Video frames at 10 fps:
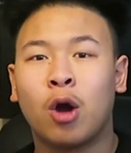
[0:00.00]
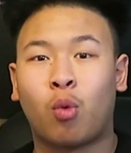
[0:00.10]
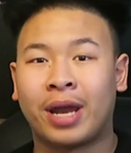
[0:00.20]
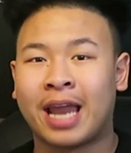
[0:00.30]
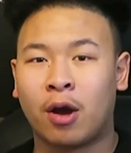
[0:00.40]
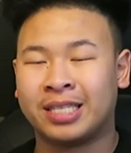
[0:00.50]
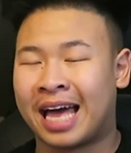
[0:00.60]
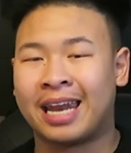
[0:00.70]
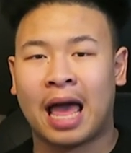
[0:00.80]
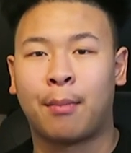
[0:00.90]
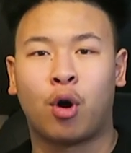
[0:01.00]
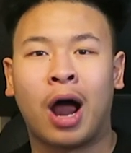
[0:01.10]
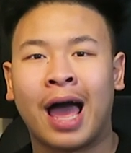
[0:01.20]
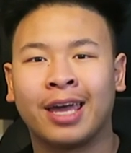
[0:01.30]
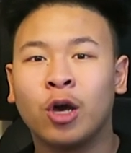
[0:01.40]
Right now, he's had an
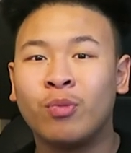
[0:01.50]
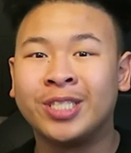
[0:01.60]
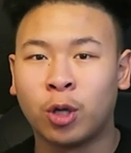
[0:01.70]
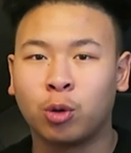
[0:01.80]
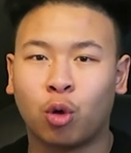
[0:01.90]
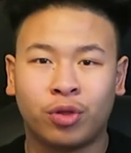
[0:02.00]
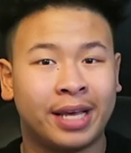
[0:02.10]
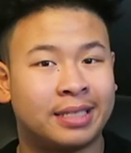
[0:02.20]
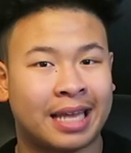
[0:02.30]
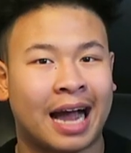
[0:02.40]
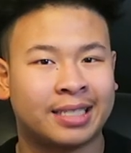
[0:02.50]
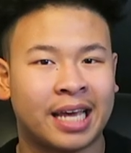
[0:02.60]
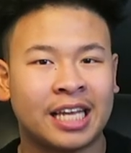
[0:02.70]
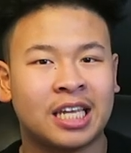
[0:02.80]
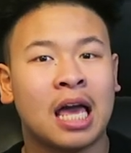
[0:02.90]
MRI. We don't know the exact
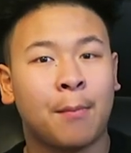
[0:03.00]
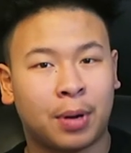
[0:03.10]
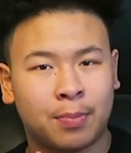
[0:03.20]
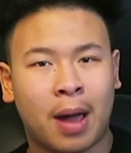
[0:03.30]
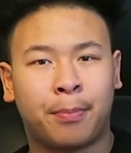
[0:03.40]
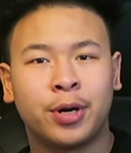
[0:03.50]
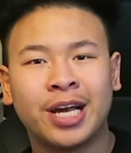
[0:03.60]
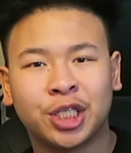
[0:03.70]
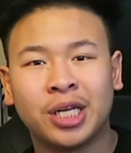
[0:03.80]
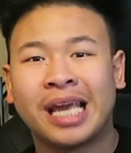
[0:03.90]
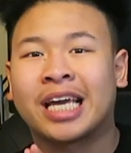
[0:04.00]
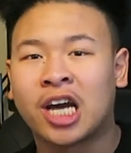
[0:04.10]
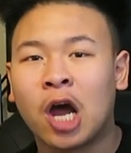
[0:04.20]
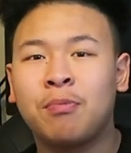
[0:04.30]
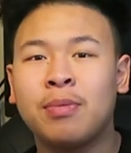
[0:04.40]
date, but in my prediction, it
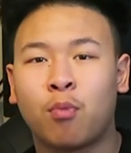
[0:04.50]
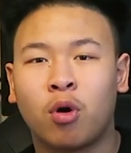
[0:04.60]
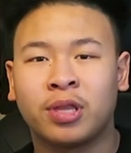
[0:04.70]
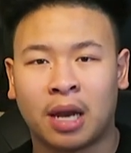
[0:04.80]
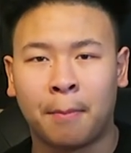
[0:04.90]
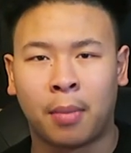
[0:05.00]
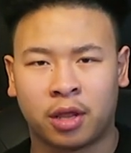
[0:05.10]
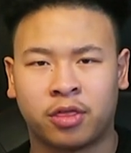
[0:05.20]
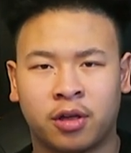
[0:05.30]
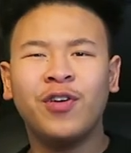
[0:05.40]
could be more than a month.